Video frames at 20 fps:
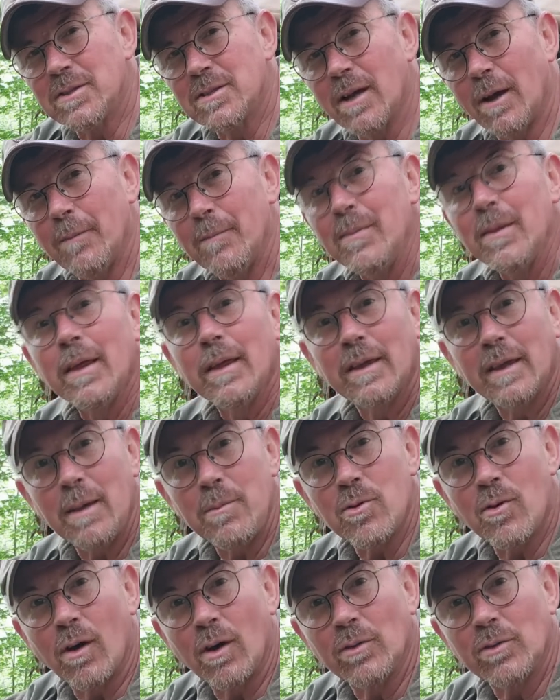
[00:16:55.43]
So keep
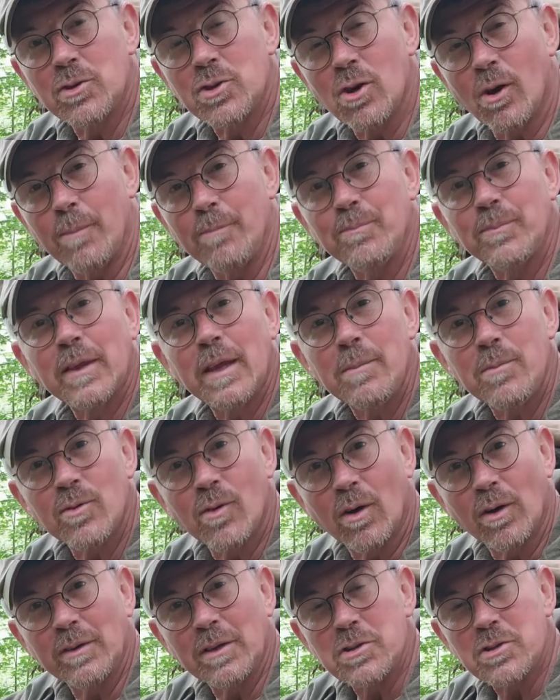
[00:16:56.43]
your eye on the shop, keep
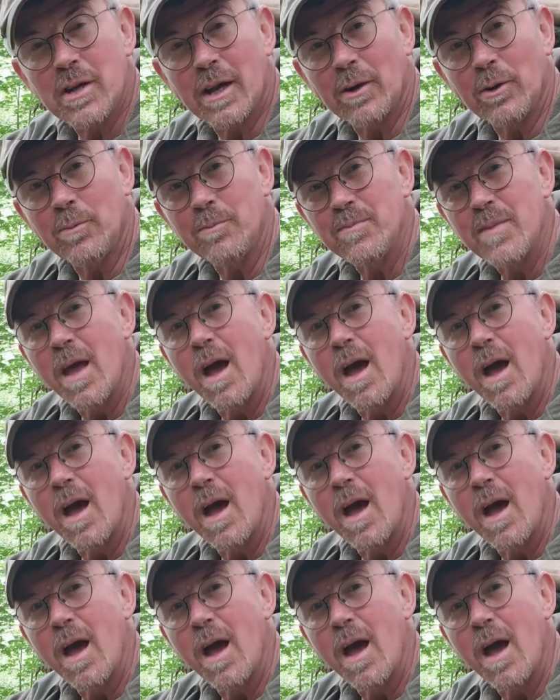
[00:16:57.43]
your eye on the channel.